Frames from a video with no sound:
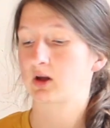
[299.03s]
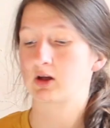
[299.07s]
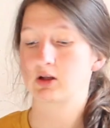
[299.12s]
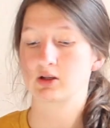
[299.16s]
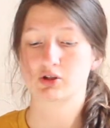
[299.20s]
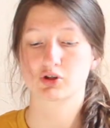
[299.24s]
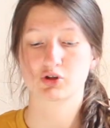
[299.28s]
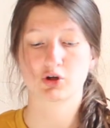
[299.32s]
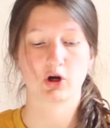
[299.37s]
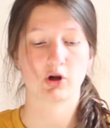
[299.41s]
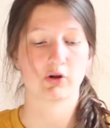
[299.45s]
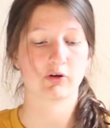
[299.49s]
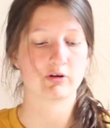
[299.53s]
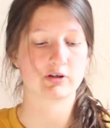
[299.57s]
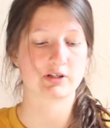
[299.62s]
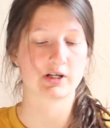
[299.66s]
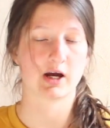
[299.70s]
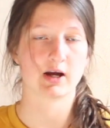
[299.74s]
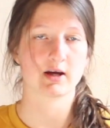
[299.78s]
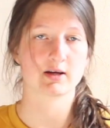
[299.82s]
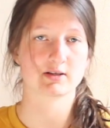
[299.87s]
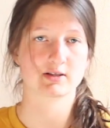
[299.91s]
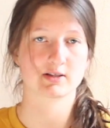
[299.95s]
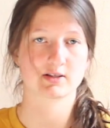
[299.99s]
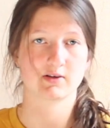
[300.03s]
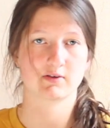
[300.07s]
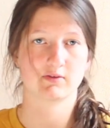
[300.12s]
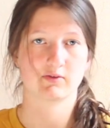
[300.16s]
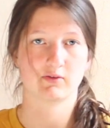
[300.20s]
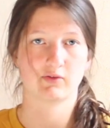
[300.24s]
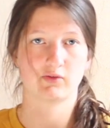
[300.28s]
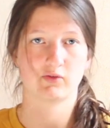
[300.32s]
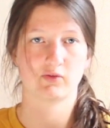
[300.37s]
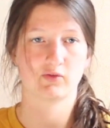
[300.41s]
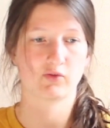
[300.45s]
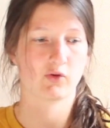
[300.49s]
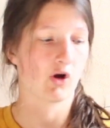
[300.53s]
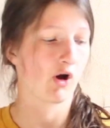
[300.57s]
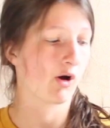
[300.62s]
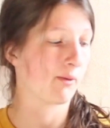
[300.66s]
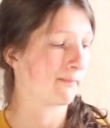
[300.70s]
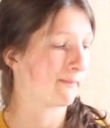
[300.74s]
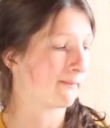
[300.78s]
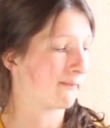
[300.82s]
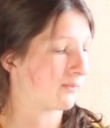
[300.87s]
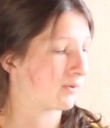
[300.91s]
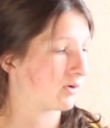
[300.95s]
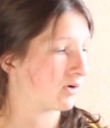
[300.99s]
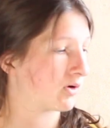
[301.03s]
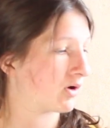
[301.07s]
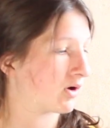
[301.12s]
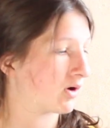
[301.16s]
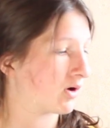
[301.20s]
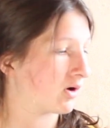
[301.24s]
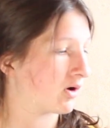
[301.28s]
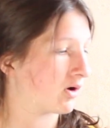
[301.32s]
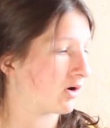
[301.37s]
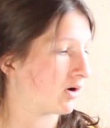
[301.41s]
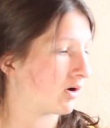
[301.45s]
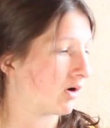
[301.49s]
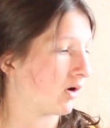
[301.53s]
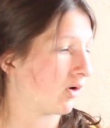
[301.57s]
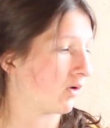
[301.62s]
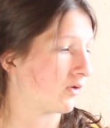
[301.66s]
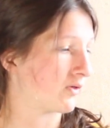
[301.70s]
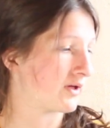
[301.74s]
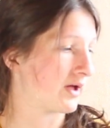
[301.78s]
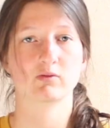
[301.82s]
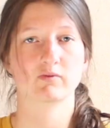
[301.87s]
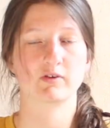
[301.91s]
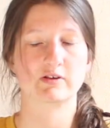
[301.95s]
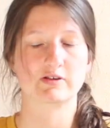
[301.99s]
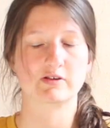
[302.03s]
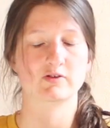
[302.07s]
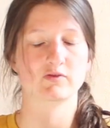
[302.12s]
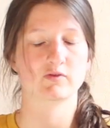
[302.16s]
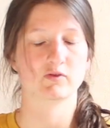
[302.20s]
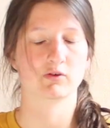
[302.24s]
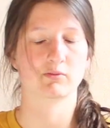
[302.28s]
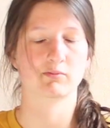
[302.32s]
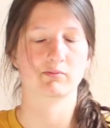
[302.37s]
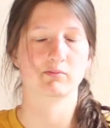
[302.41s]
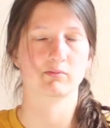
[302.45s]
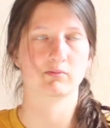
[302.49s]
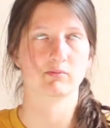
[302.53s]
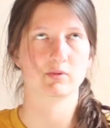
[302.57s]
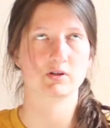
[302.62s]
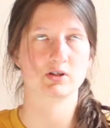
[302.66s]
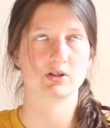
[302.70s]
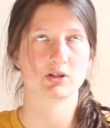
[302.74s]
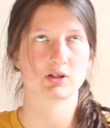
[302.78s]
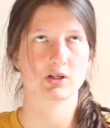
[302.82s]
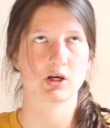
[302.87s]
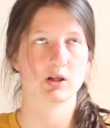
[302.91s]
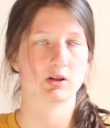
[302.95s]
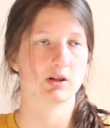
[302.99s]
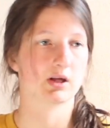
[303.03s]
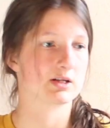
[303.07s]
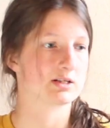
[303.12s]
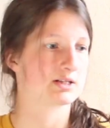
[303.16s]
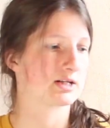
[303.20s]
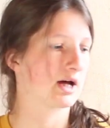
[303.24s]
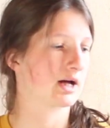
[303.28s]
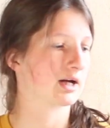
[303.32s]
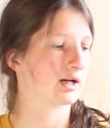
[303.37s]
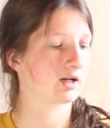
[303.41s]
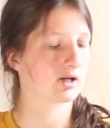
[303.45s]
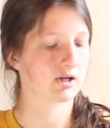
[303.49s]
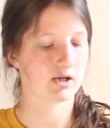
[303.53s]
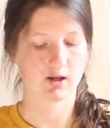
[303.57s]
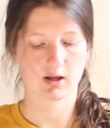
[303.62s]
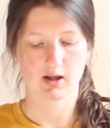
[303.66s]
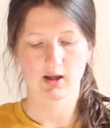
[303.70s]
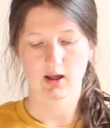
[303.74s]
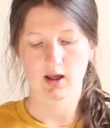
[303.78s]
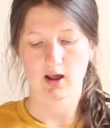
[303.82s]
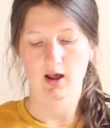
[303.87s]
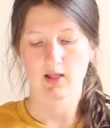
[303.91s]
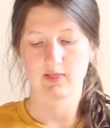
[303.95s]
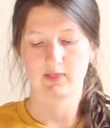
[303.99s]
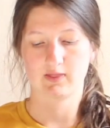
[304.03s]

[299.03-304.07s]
trailer ties from, oh yeah, this is from State Line Tack. And